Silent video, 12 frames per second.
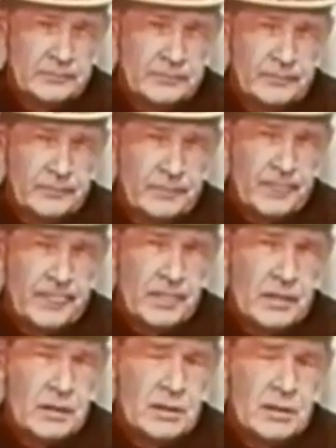
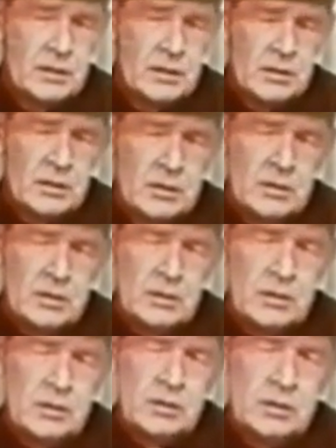
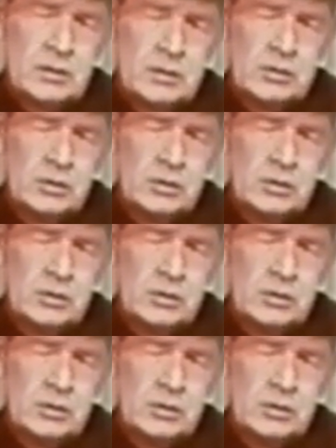Nothing is said.